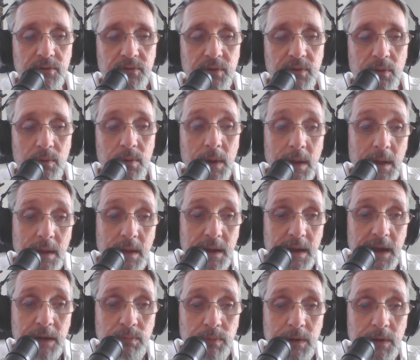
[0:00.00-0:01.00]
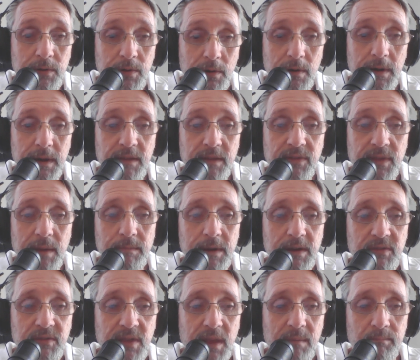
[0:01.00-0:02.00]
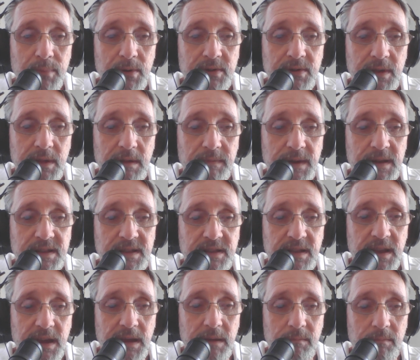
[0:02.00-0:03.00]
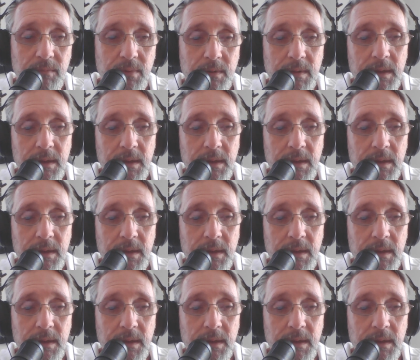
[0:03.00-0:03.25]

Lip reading: So he's returning 77% of his team.